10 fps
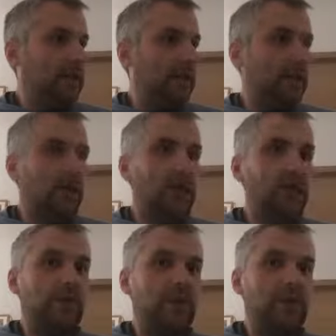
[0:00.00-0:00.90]
They
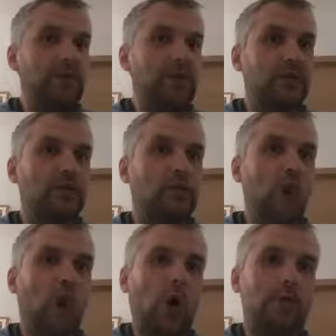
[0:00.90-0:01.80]
know the process, of
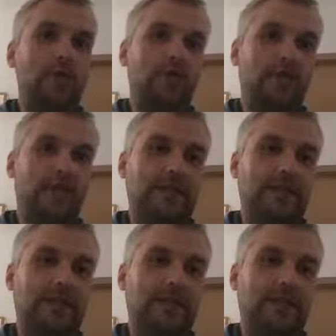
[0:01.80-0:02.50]
course.